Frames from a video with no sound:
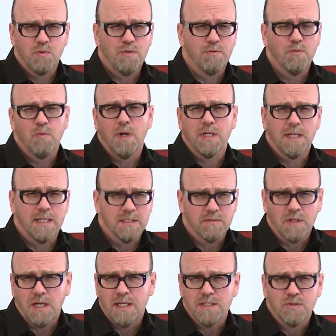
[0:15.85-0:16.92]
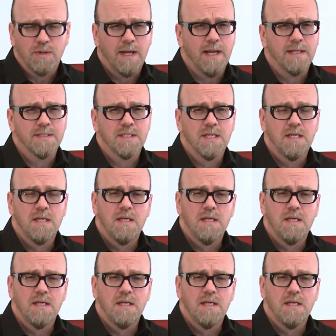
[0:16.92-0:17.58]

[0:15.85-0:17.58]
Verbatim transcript: through what kinds of contracts,